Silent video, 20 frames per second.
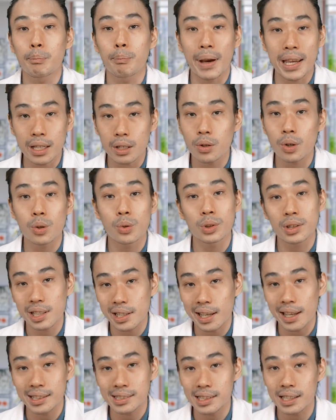
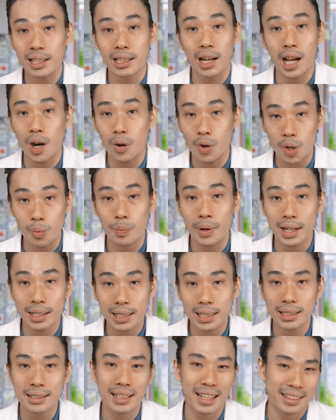micronutrients in our
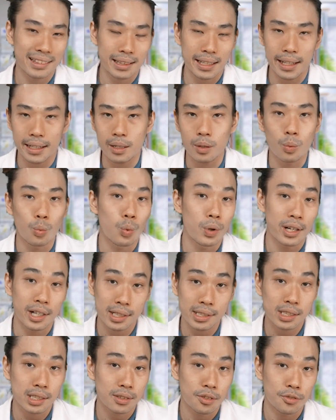body that like
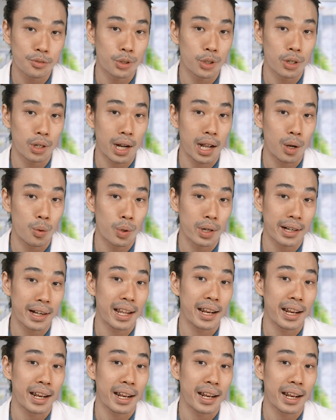works for our